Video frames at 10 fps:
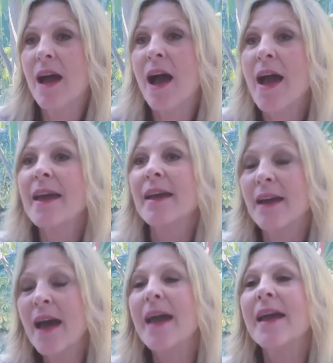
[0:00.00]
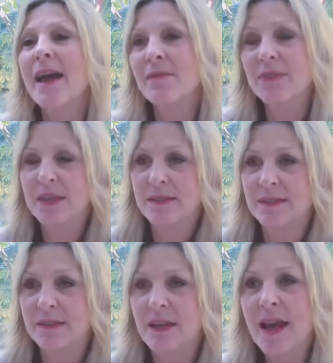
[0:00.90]
I have
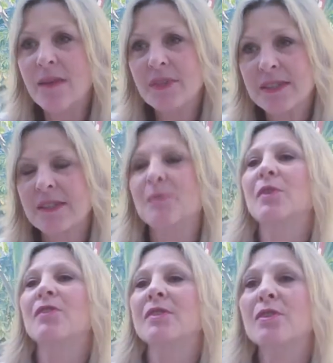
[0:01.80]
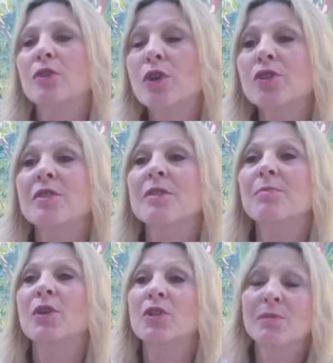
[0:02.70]
this experience and this consciousness
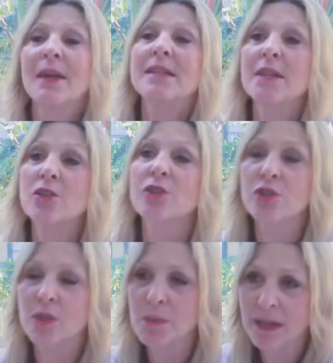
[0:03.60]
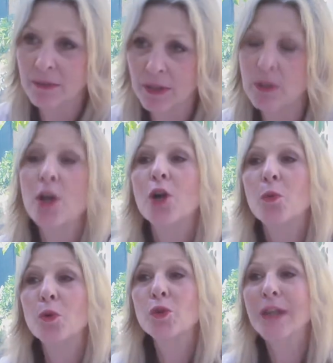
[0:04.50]
because of my teacher, Sri Bhagavan.
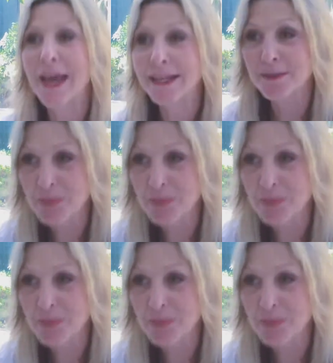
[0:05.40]
Would you like to